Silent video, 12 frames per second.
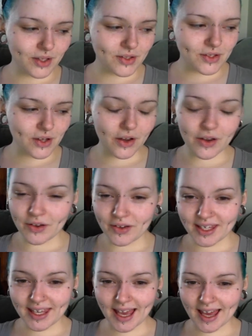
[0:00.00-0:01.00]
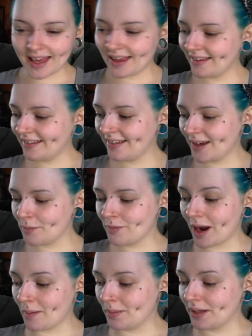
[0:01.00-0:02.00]
So yeah, I'm
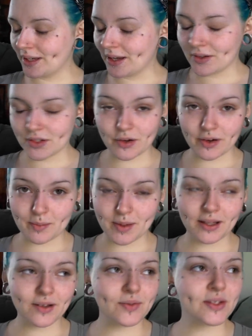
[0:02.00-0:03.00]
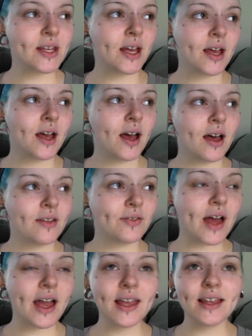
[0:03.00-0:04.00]
rambling now, sorry my loves.
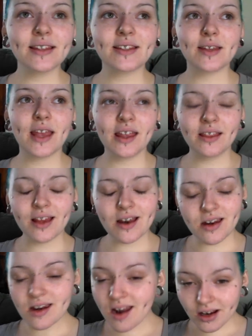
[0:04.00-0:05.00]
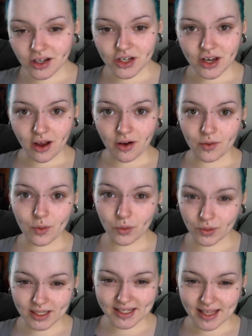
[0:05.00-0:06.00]
That is in a nutshell
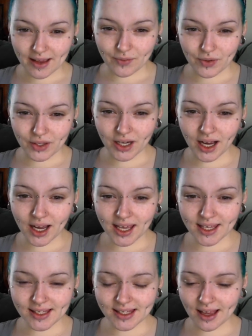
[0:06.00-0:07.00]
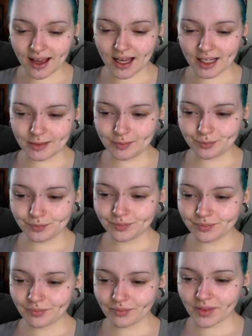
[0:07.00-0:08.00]
Orlistat for you guys.
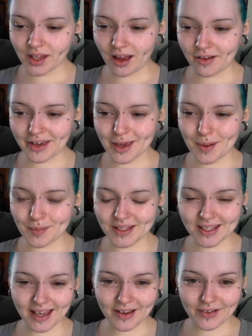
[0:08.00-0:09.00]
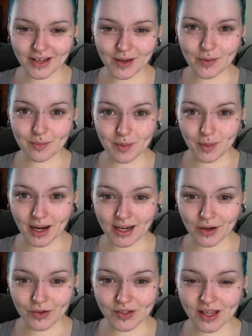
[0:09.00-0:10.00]
I'll keep up to date on here with my weight
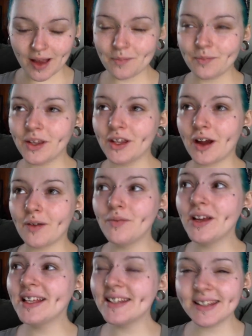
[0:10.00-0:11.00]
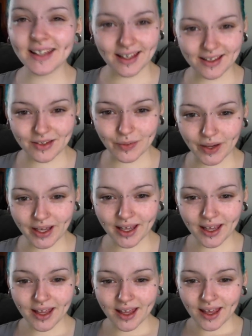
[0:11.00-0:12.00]
loss. I'm really sticking to it.